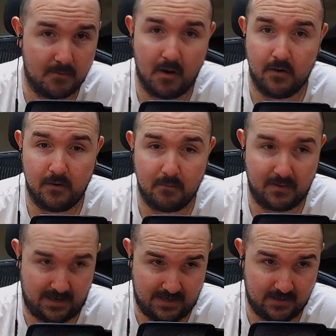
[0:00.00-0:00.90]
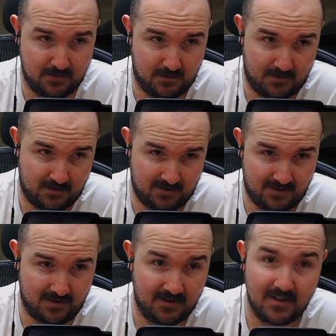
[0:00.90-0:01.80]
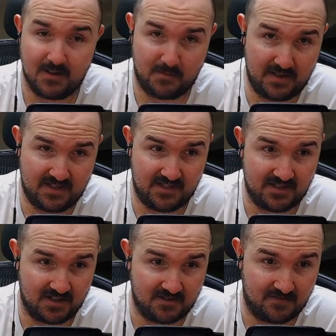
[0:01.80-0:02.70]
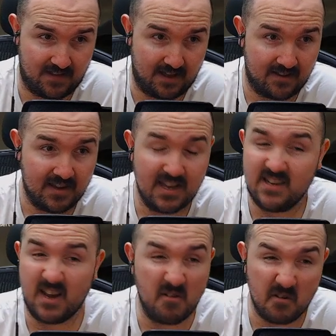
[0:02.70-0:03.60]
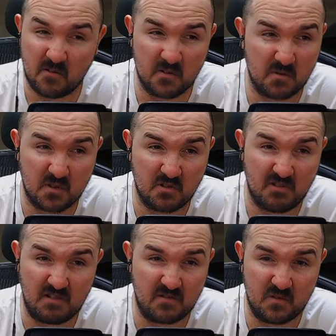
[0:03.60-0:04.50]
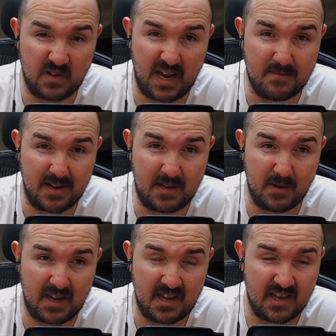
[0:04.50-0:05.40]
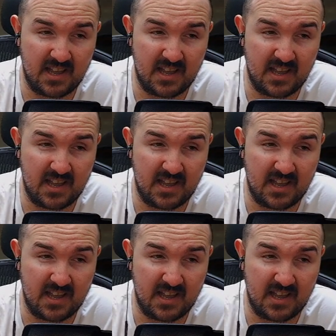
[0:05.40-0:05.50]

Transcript: might not play good. I'll be the judge of that. Delta Force was a dreadful game anyway.